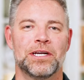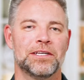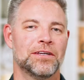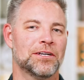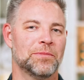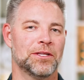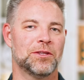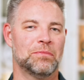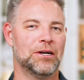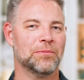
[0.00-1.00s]
when I talk about
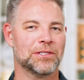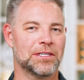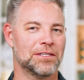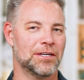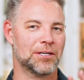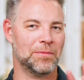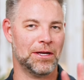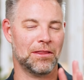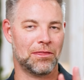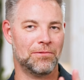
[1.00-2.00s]
the promise, I talk
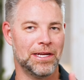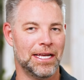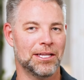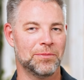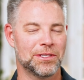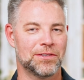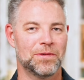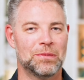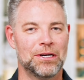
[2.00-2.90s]
about 3 elements of a